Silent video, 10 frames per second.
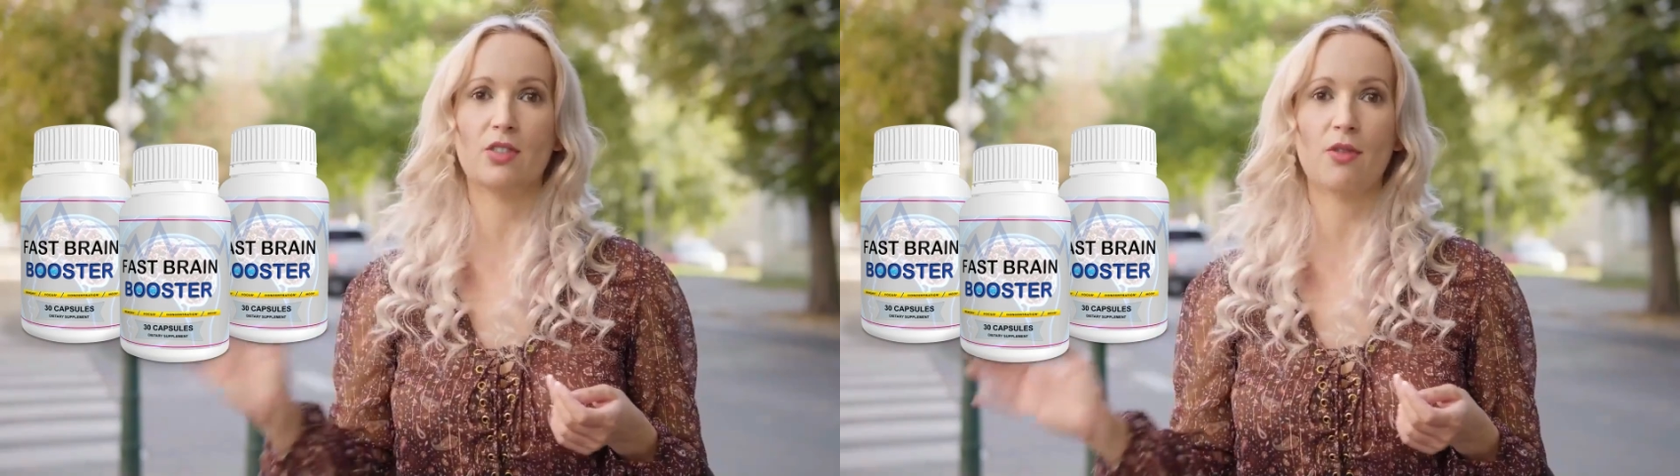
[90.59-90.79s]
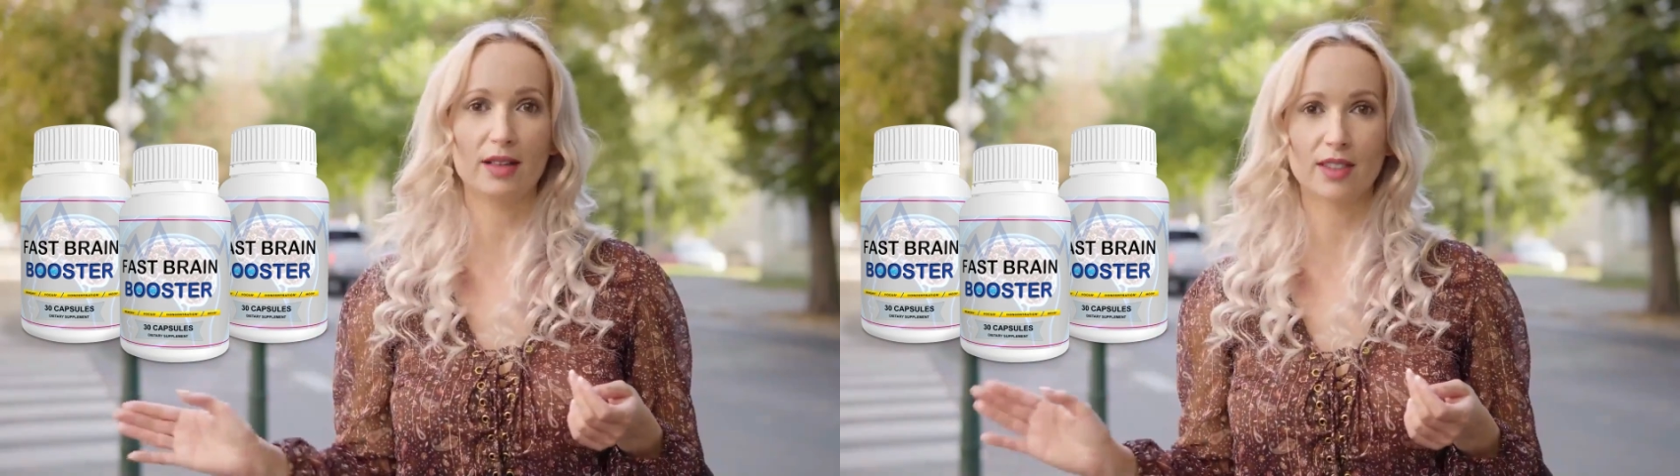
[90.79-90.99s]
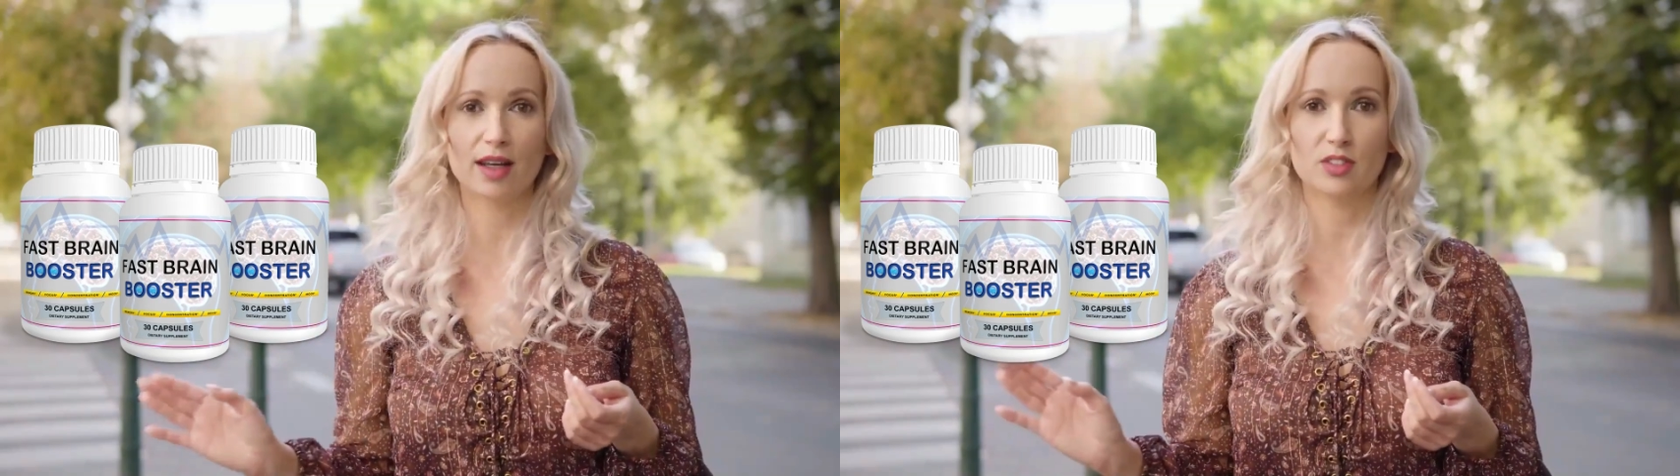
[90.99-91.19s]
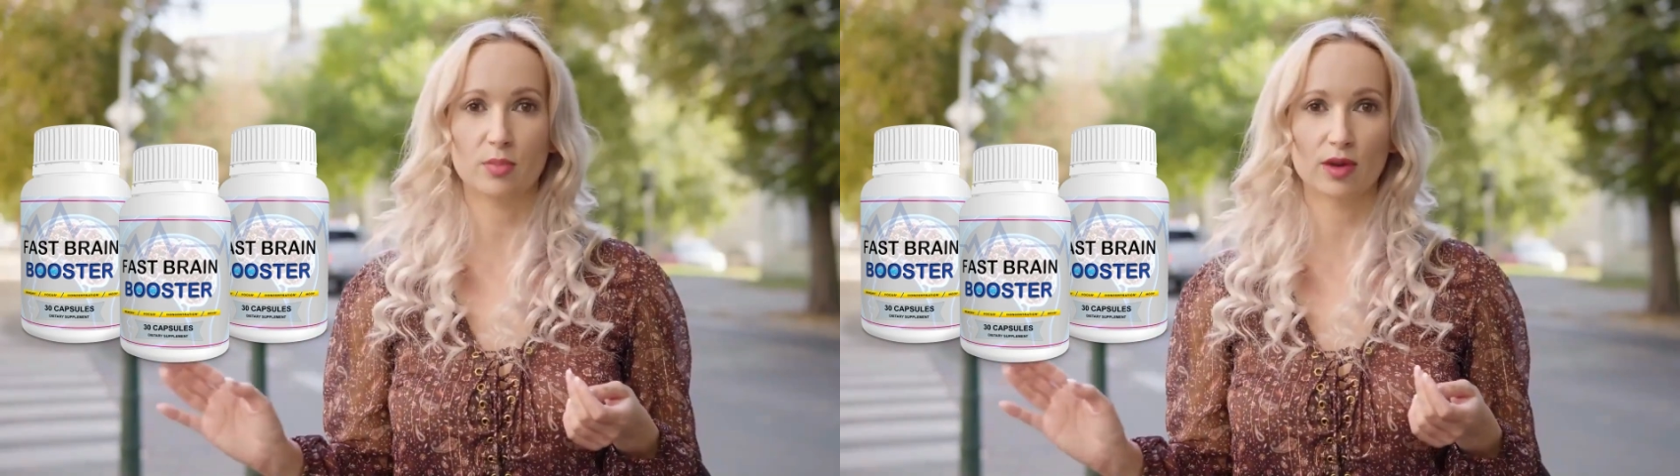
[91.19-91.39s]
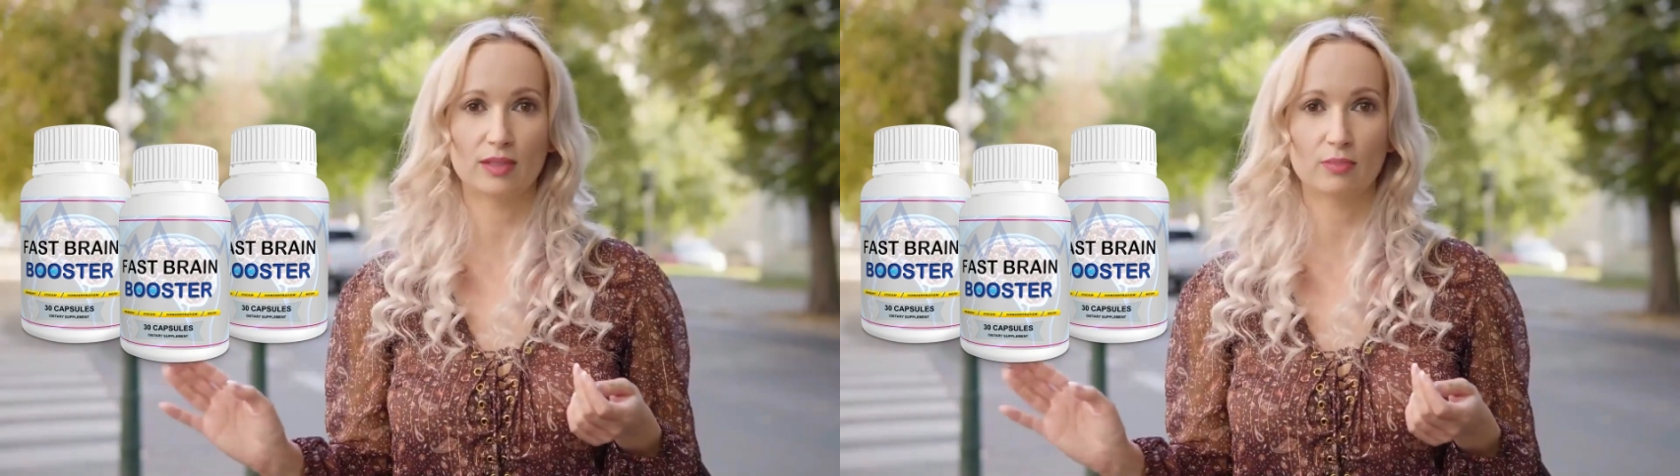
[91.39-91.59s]
Try
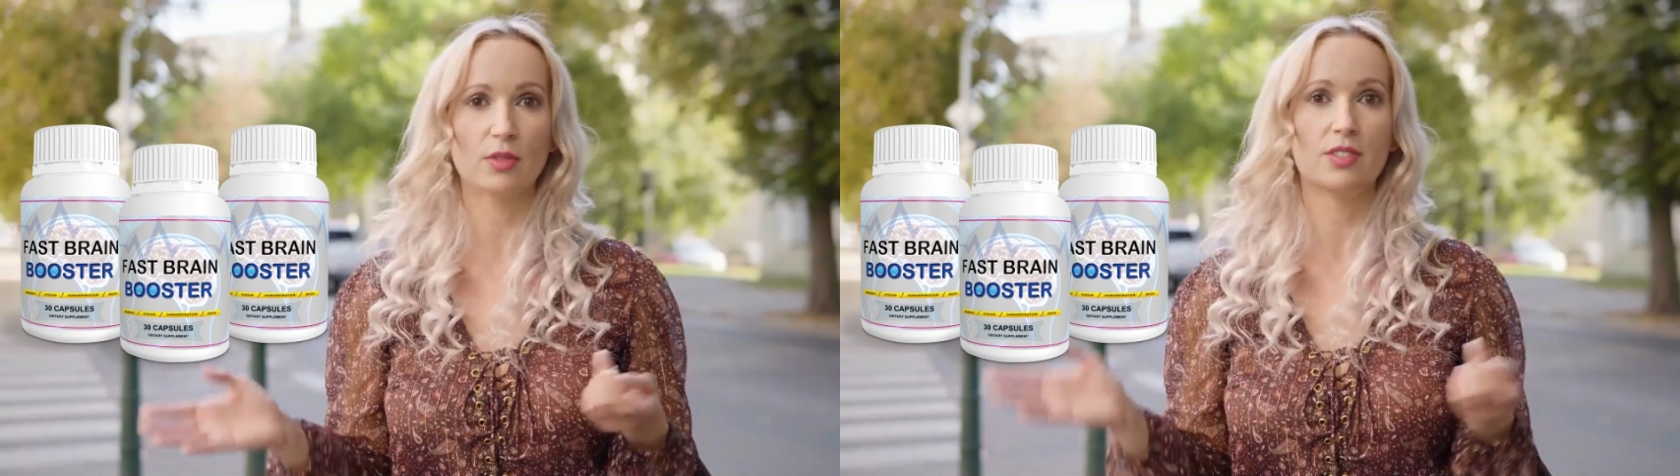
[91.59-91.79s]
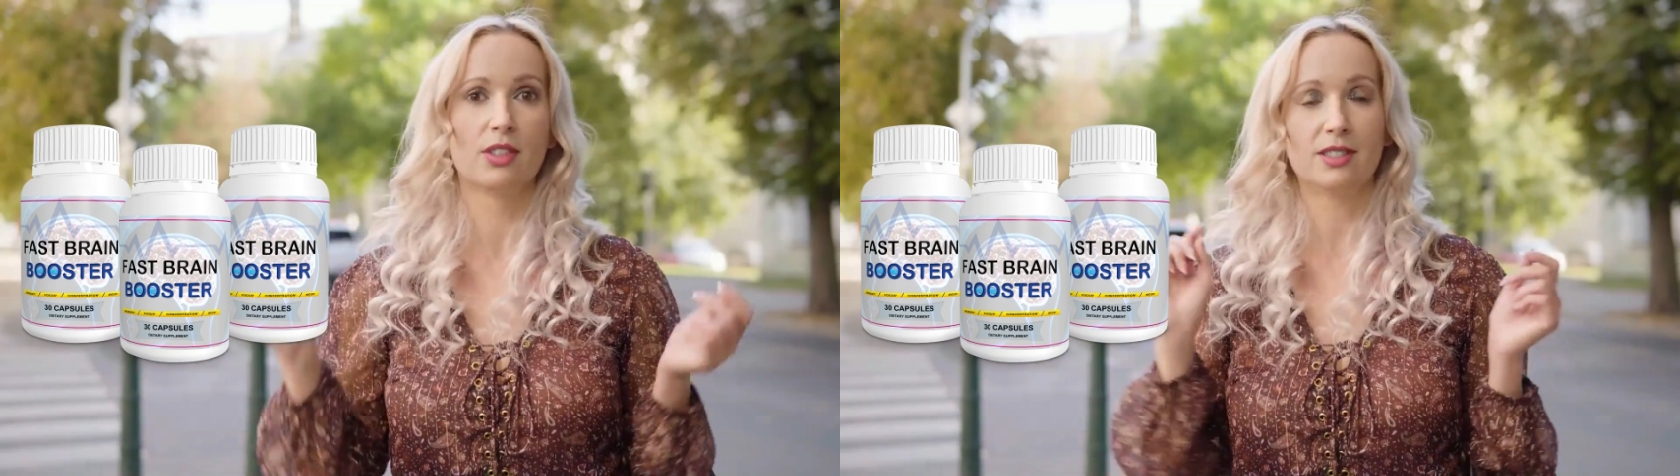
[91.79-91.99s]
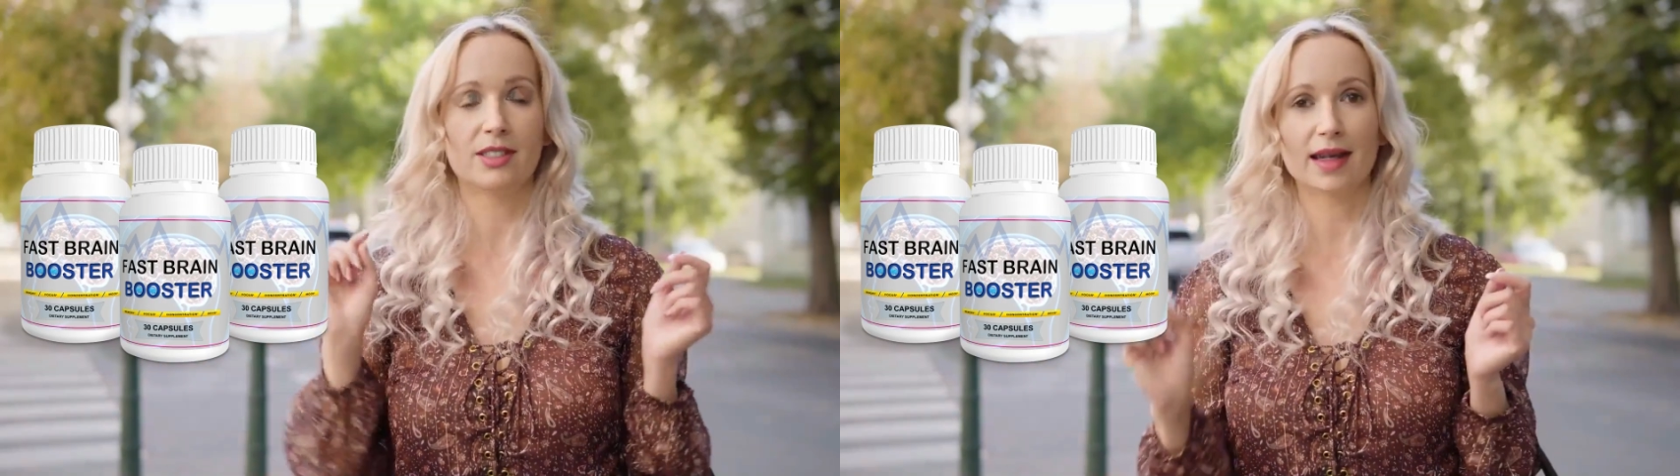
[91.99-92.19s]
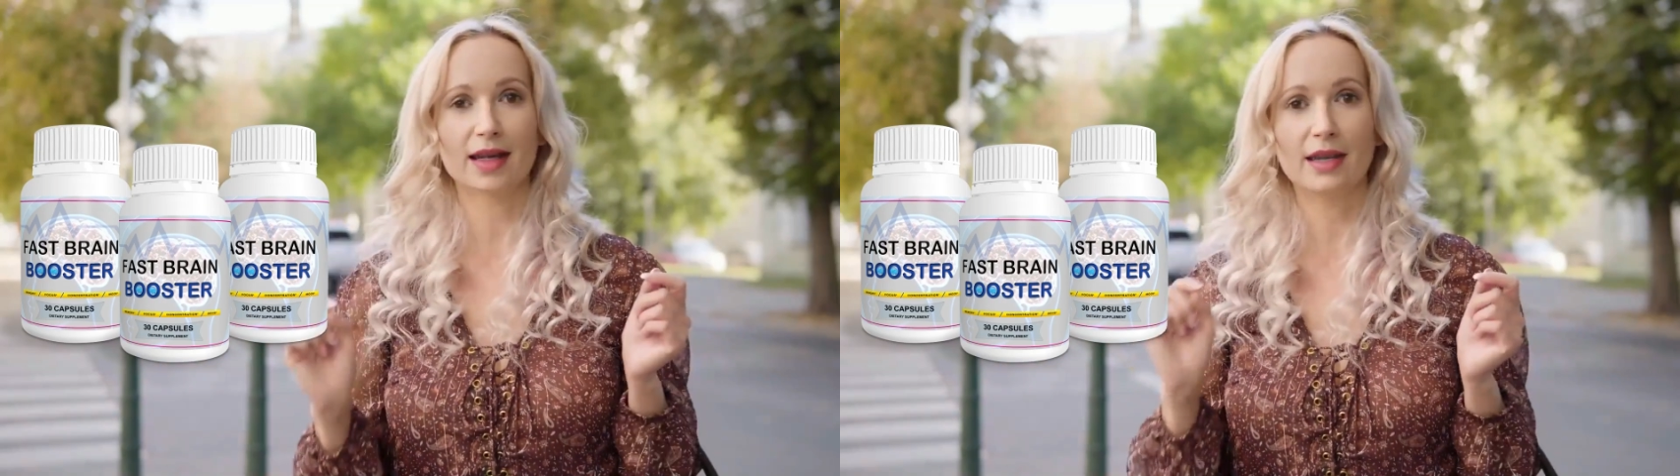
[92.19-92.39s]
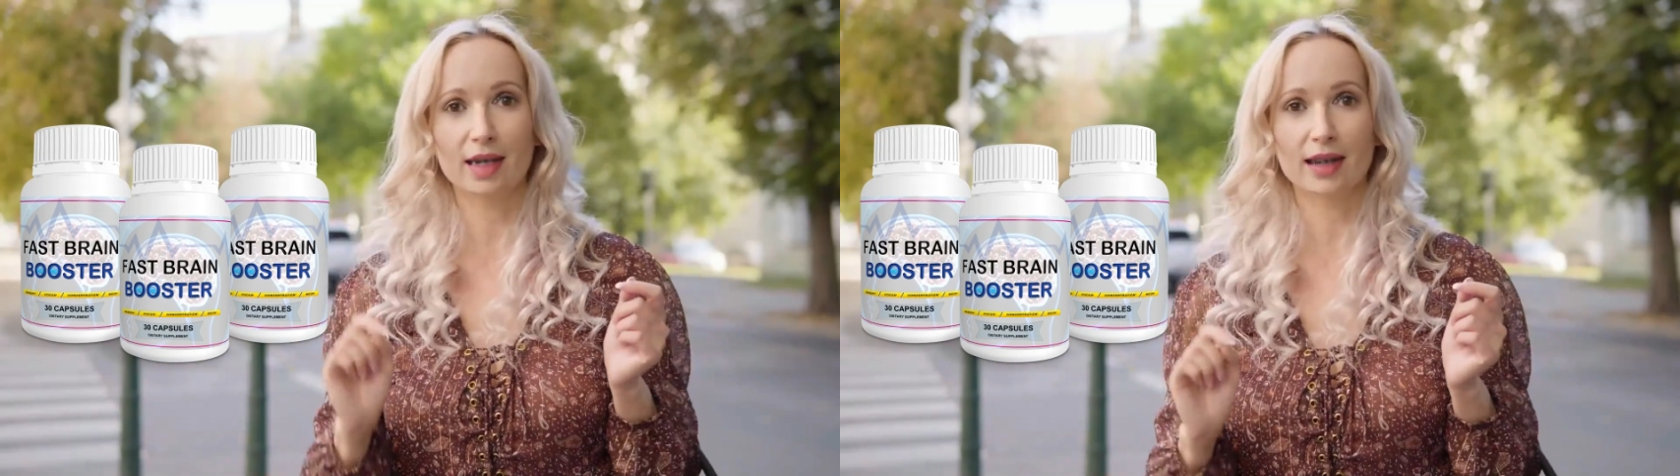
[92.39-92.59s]
Fast Brain Booster today